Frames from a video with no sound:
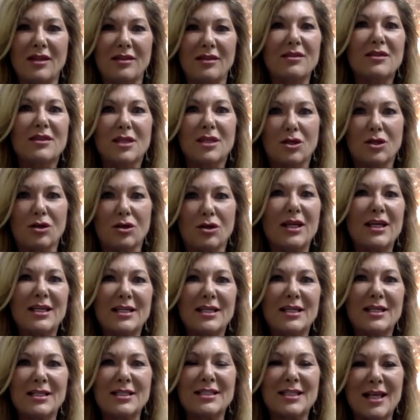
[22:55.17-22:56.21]
there
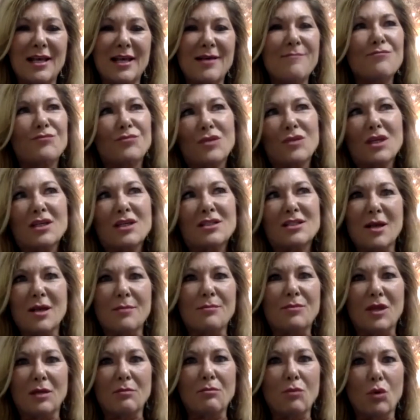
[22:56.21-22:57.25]
is
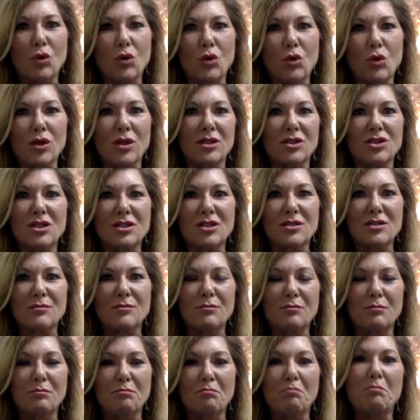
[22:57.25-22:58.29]
something more than just
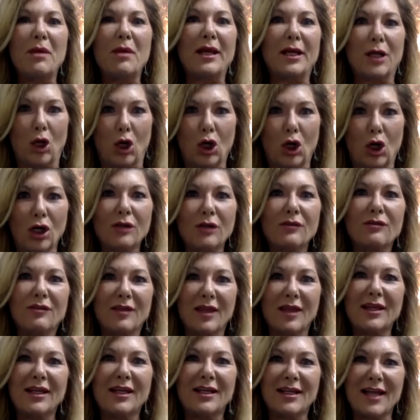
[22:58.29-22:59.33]
bigger,
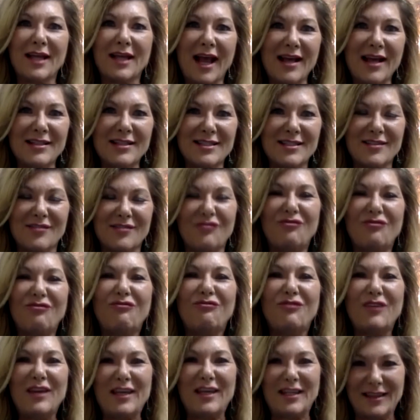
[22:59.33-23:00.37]
that it has to
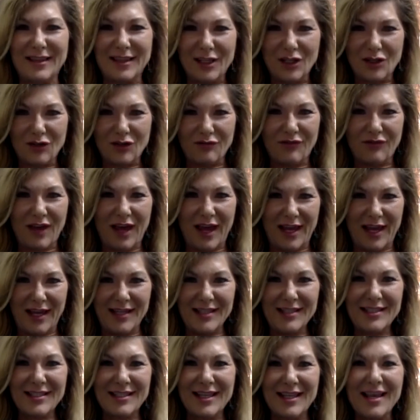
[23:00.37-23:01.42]
fit their
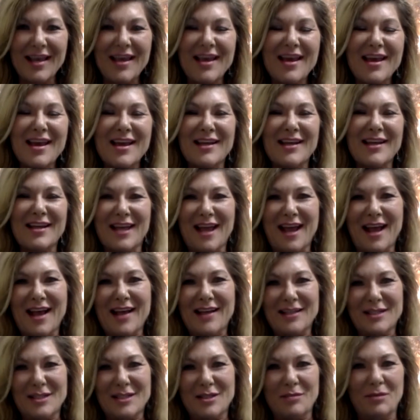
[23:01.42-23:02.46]
face and it
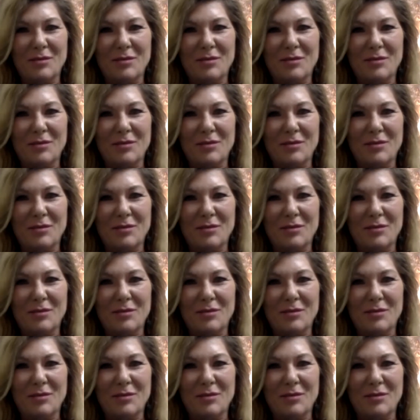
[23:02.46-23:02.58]
has to be